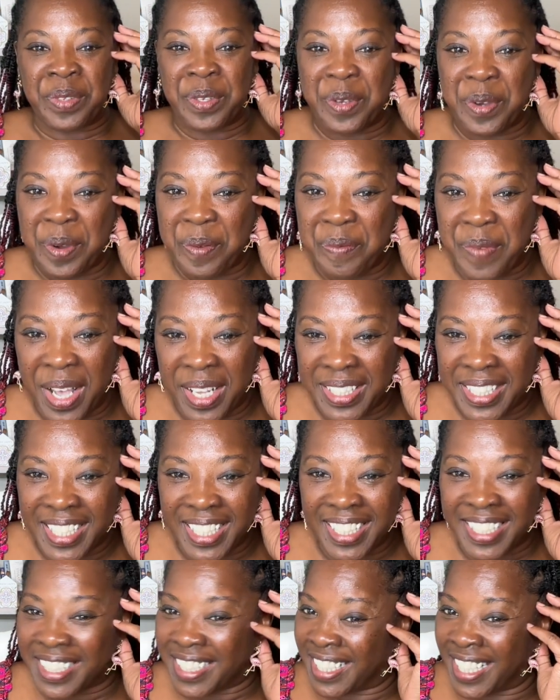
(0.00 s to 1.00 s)
You're about
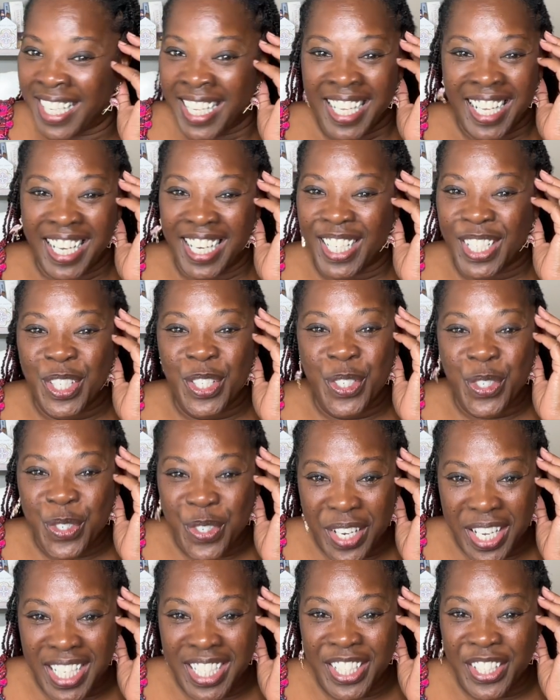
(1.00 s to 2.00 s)
to
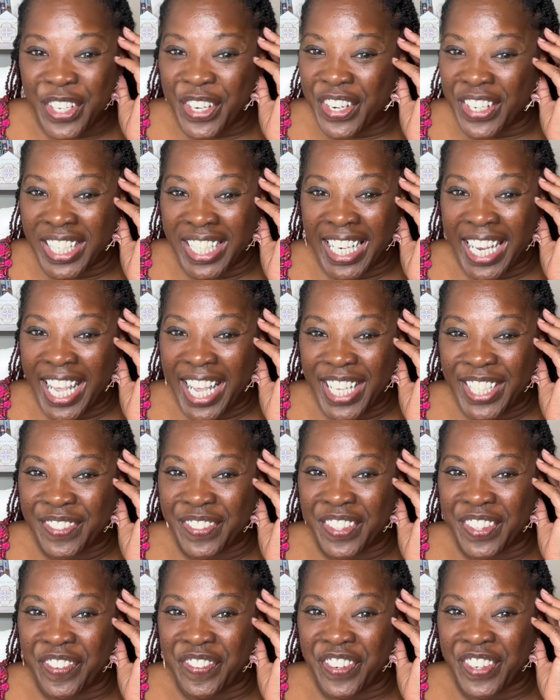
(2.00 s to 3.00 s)
address your class
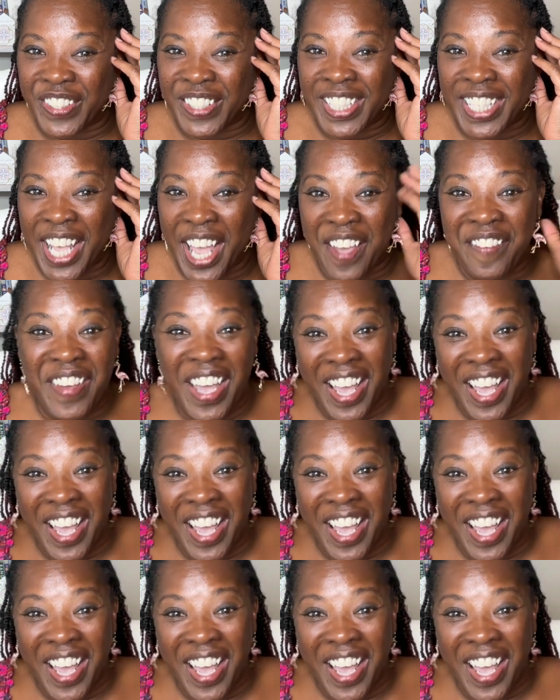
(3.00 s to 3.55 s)
for the first time.